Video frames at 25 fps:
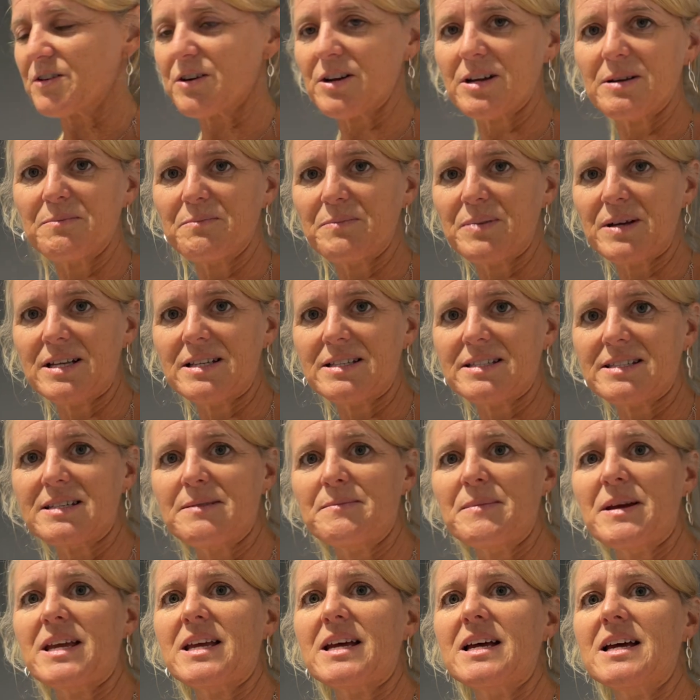in bins
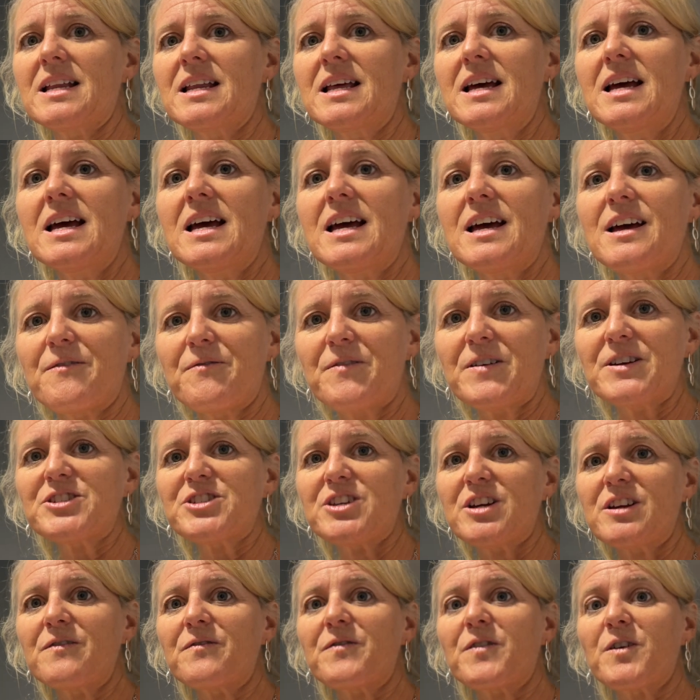to make it
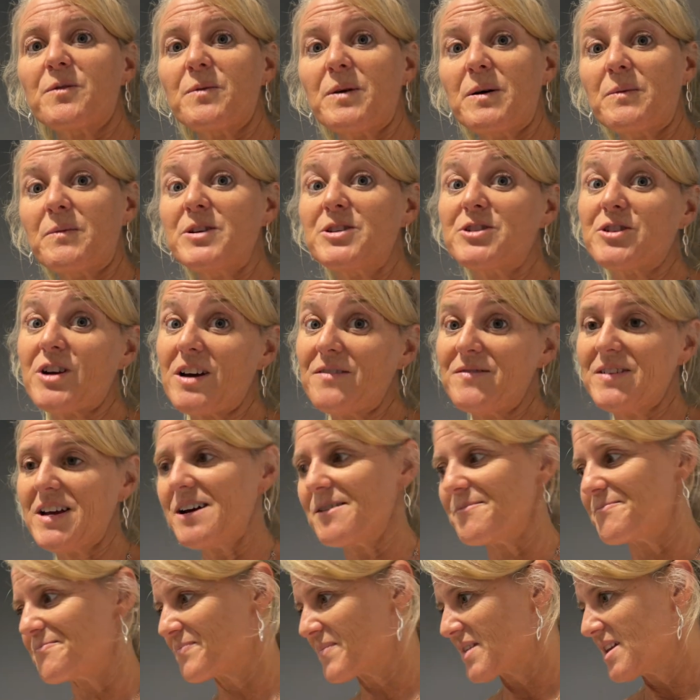efficient for when we drive
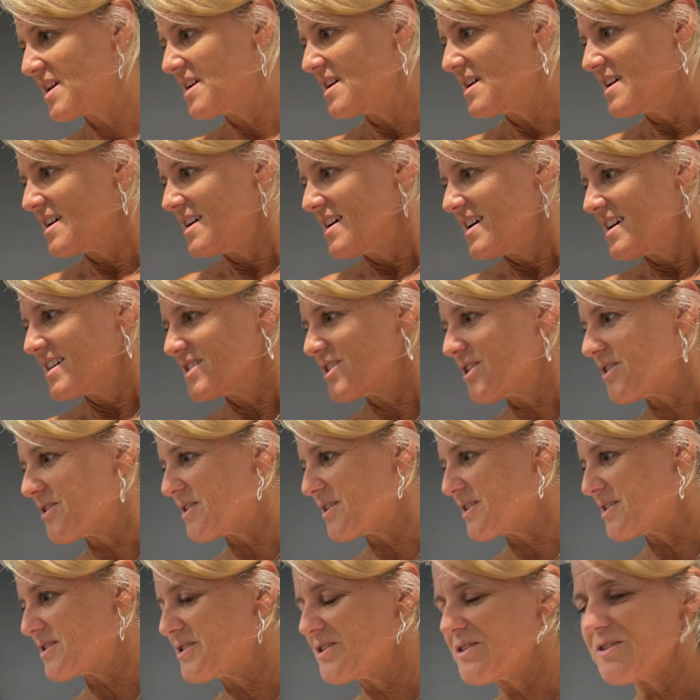down. So
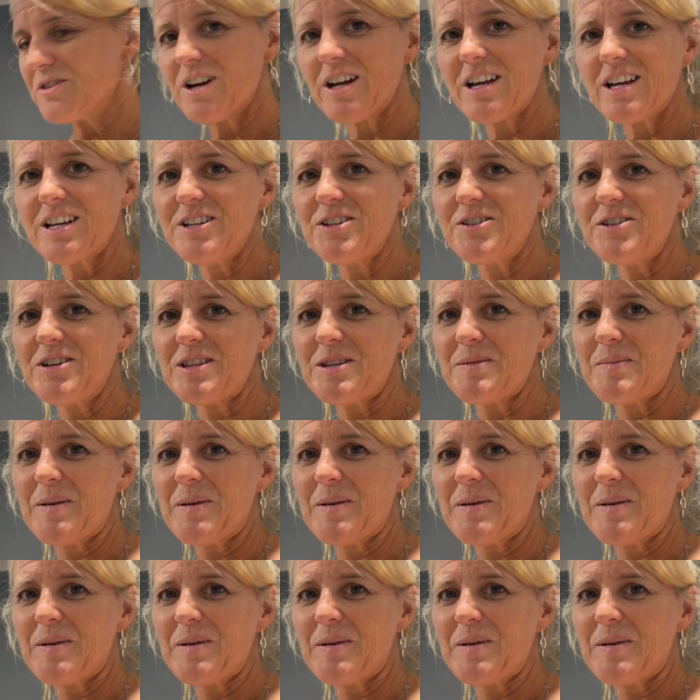the sooner I can do it, the